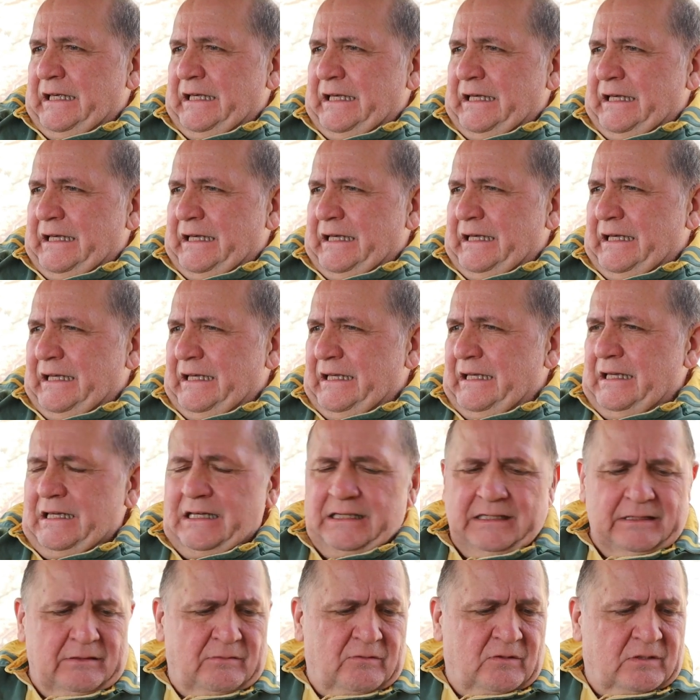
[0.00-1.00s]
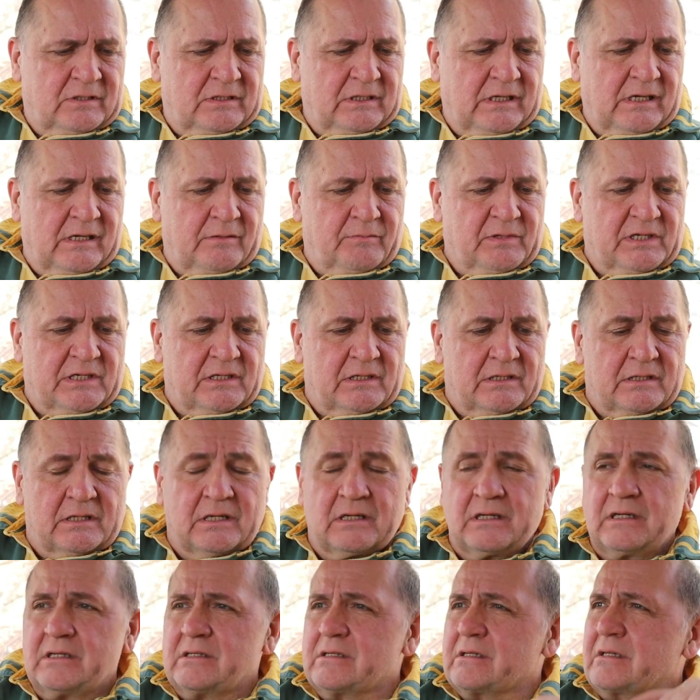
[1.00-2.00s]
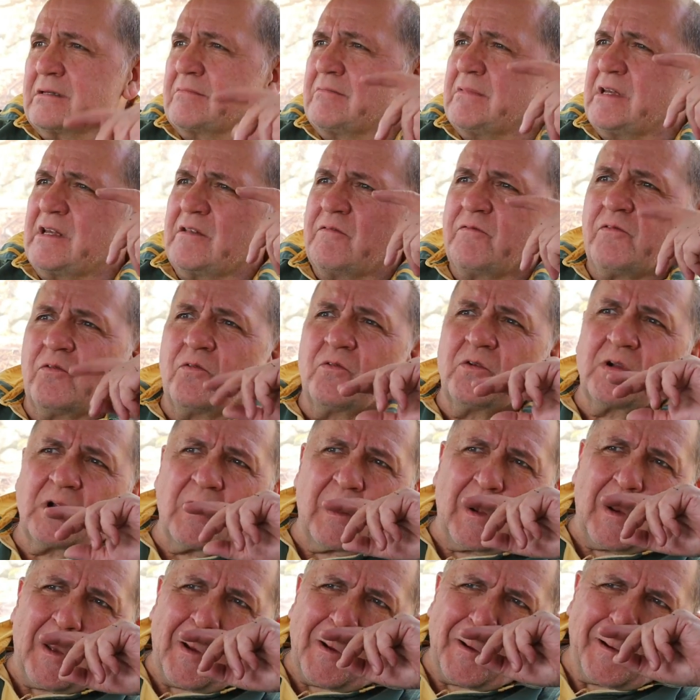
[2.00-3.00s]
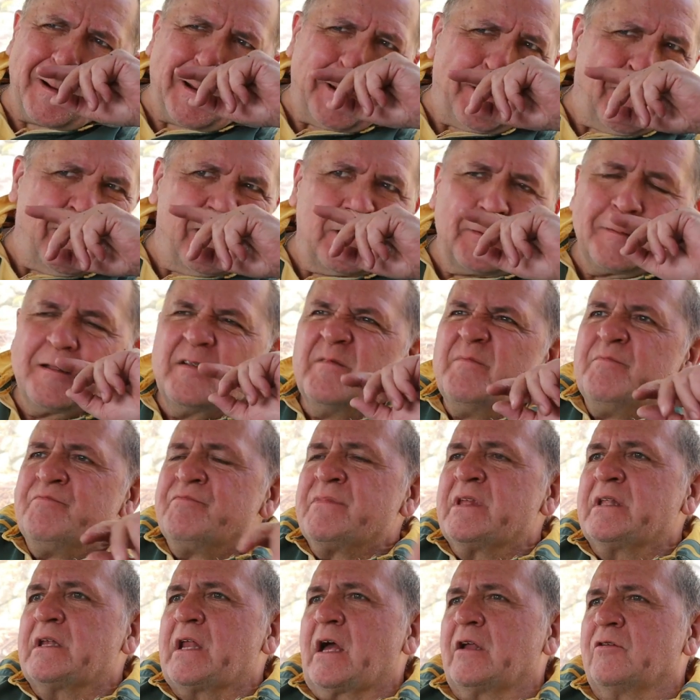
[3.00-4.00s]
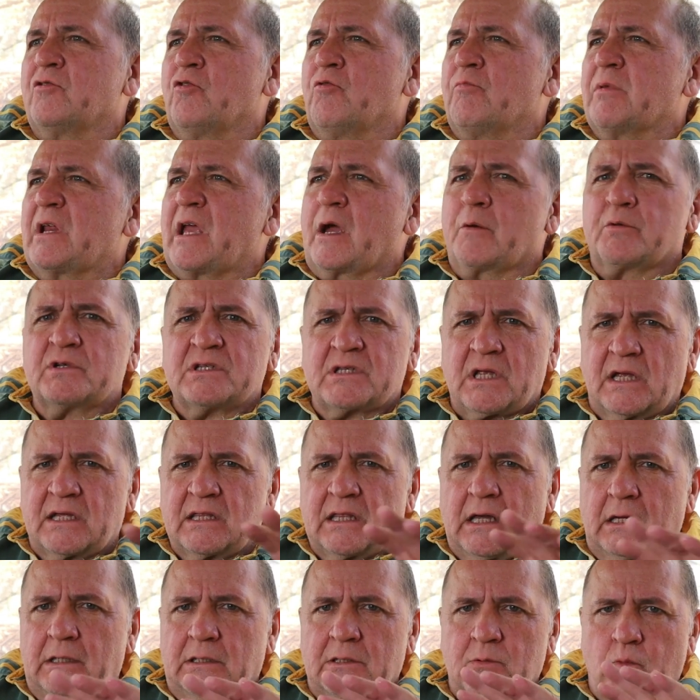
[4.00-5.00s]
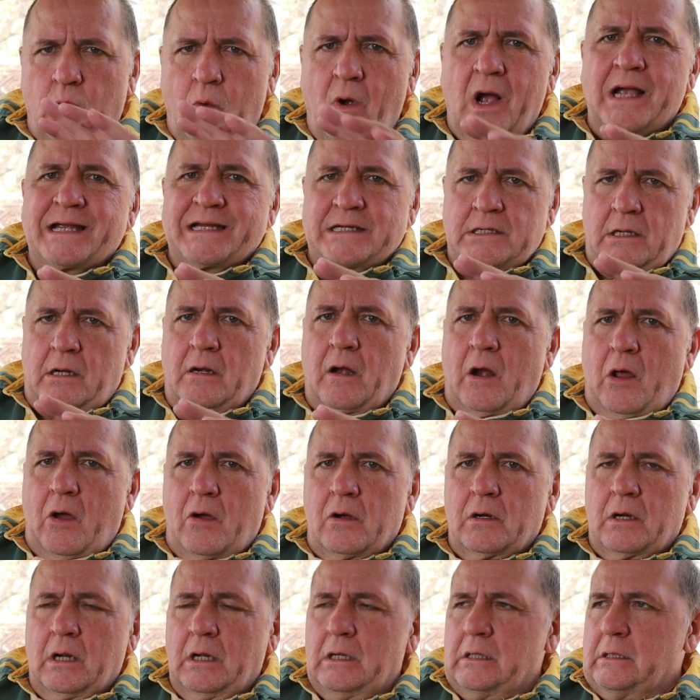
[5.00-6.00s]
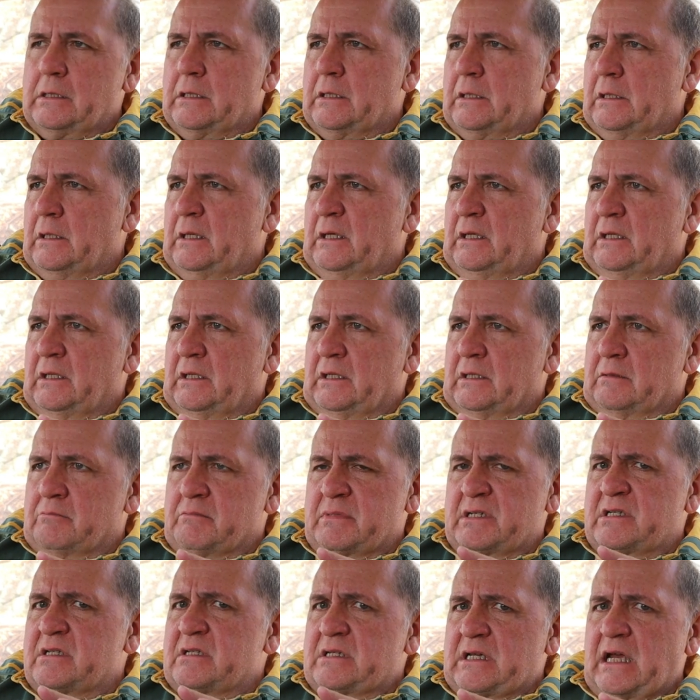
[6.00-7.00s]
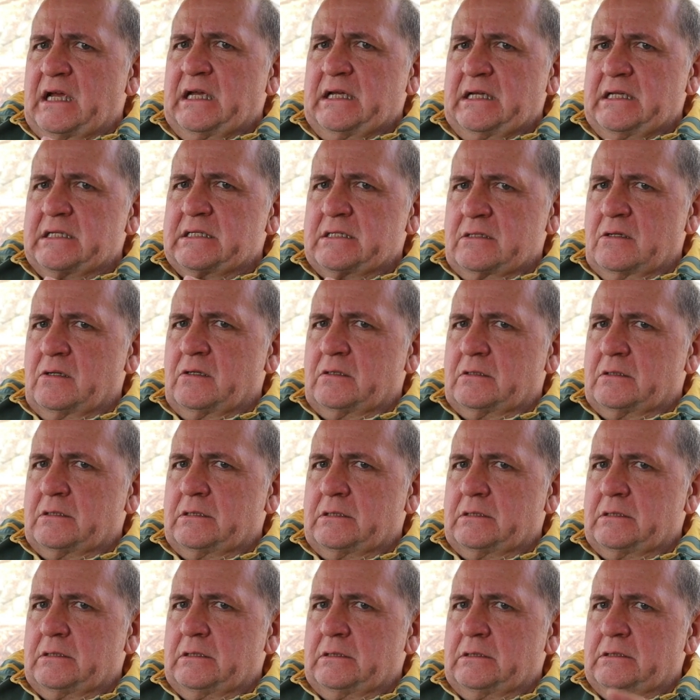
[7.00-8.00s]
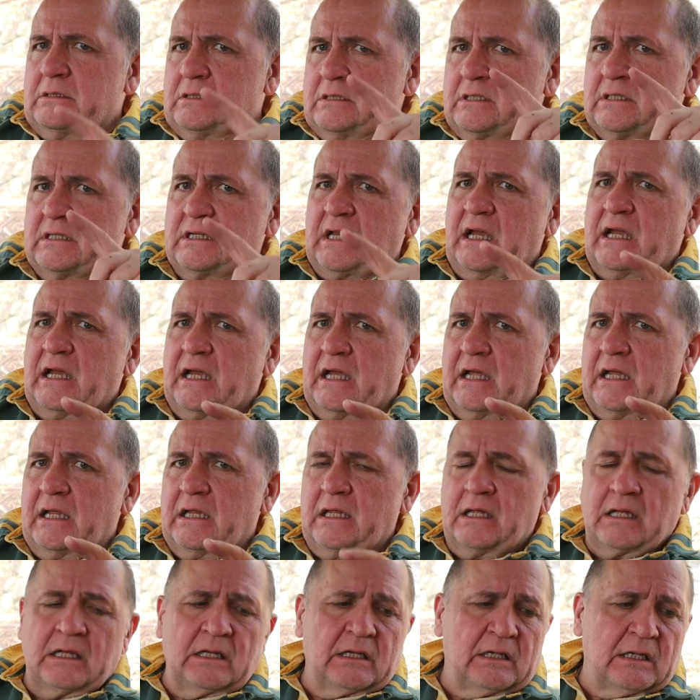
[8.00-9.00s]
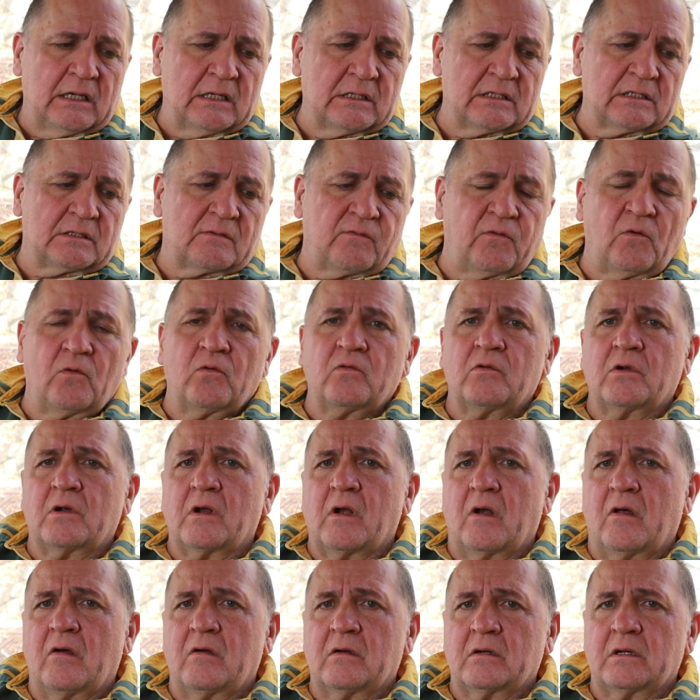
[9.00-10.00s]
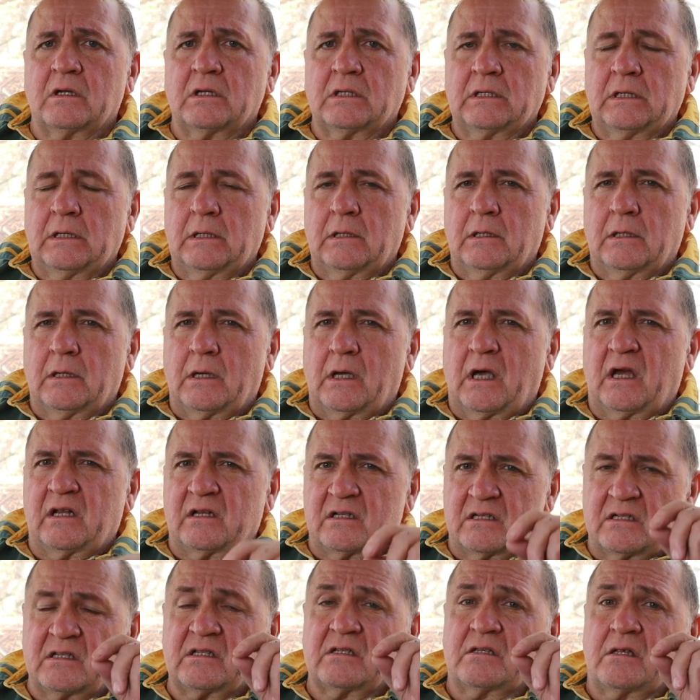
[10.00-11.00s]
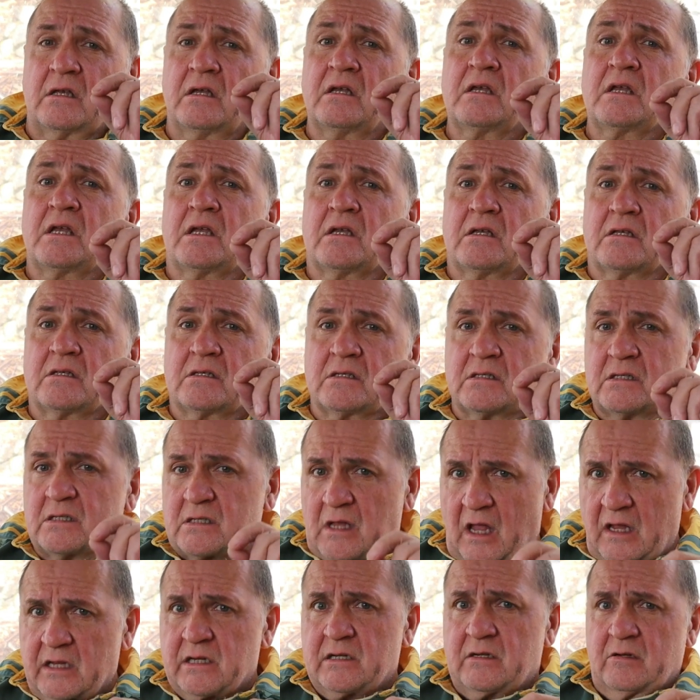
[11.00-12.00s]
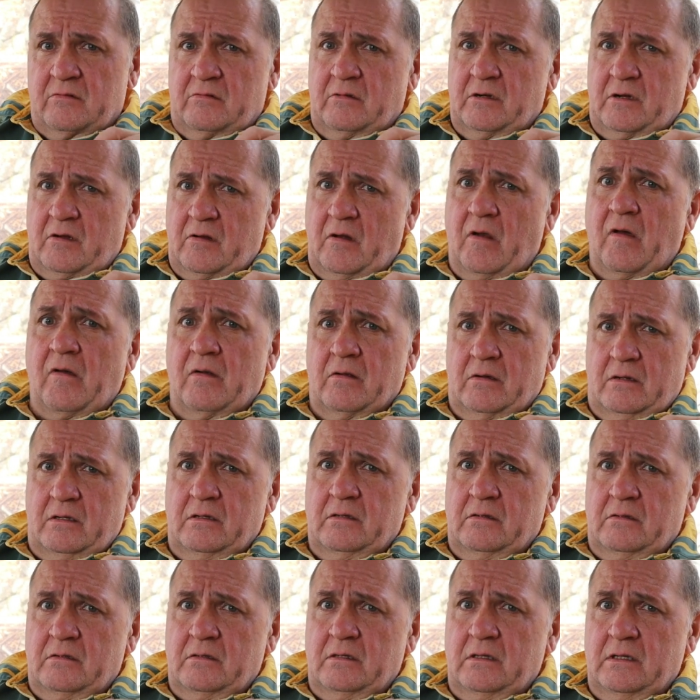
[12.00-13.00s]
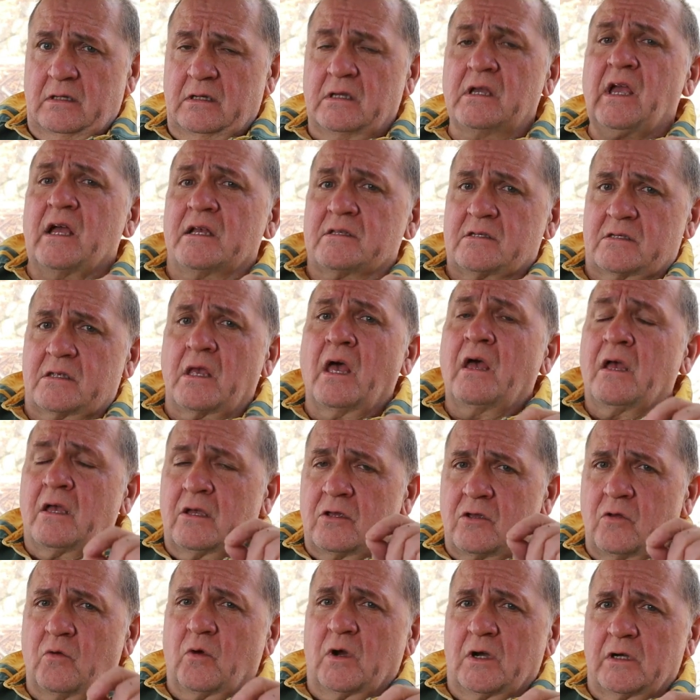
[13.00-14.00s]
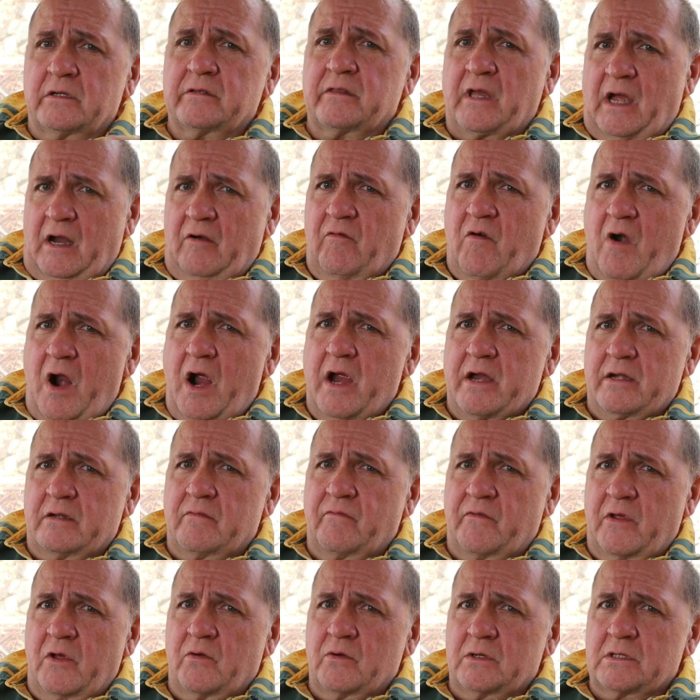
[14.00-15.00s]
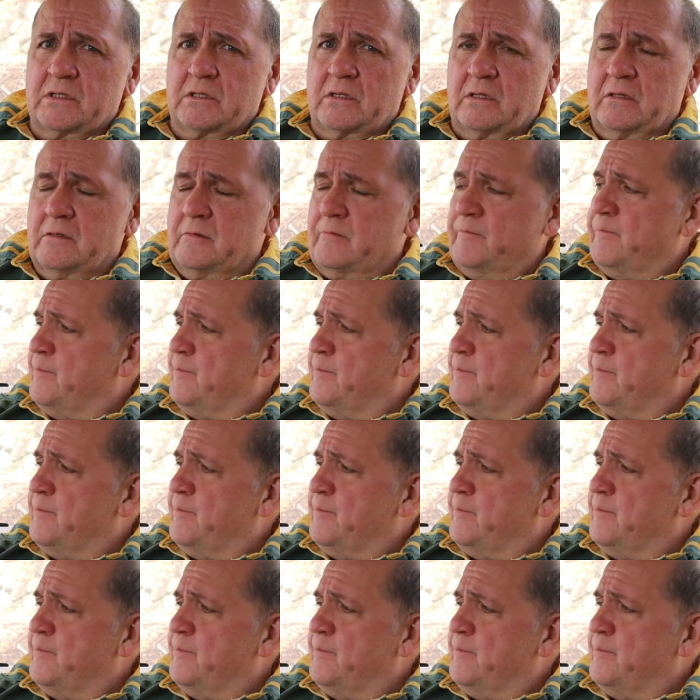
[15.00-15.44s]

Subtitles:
I don't know what time it is, and it's nearly 4 o'clock. Now, normally I would say that is wine o'clock, but today it's not. Today it is 4 o'clock, and it is cider o'clock. Yes, you heard that right, viewers.